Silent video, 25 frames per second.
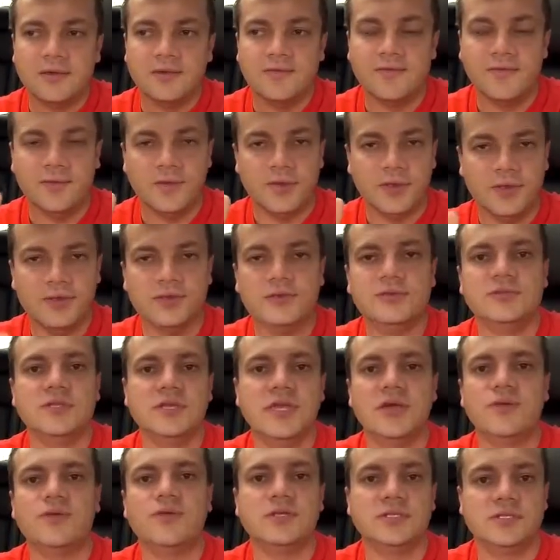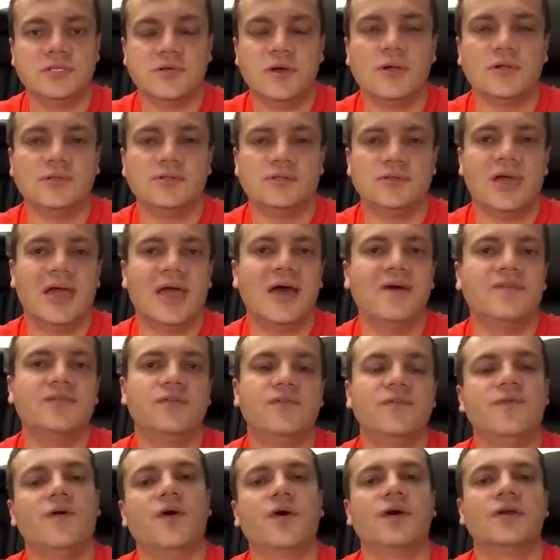for you to get results, you have
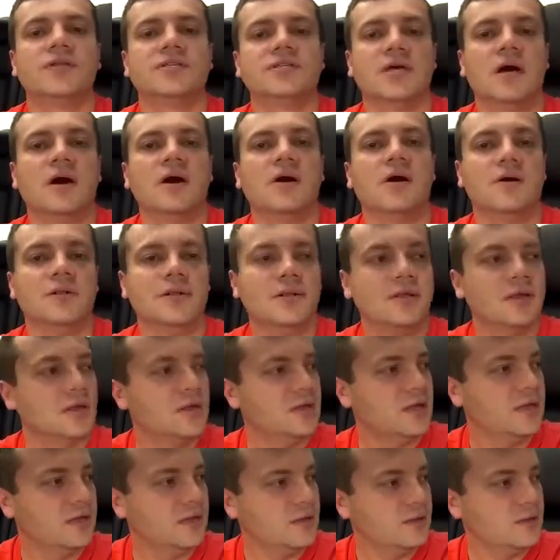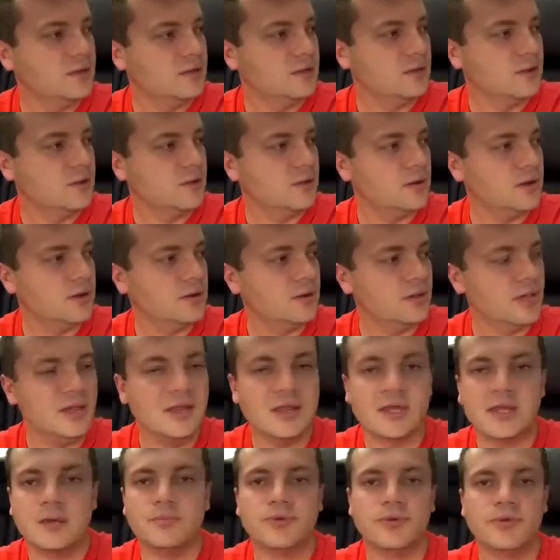to focus on, and you know, on
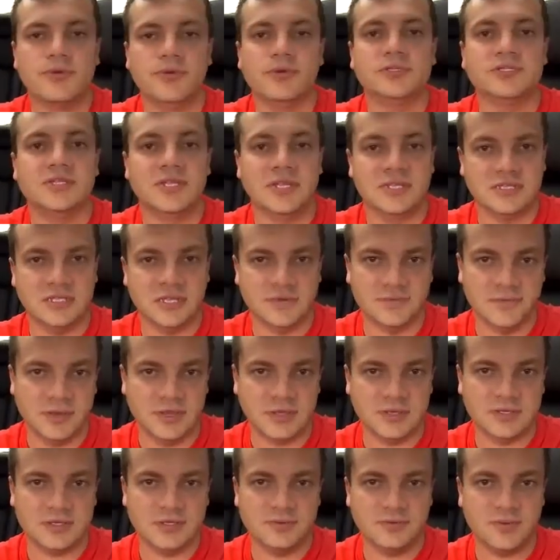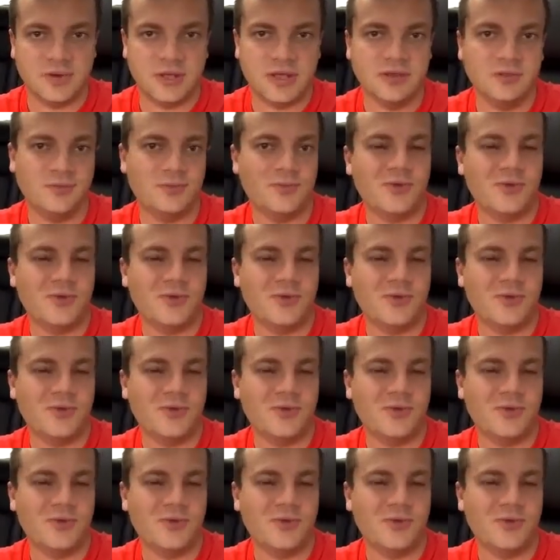income producing activities, right?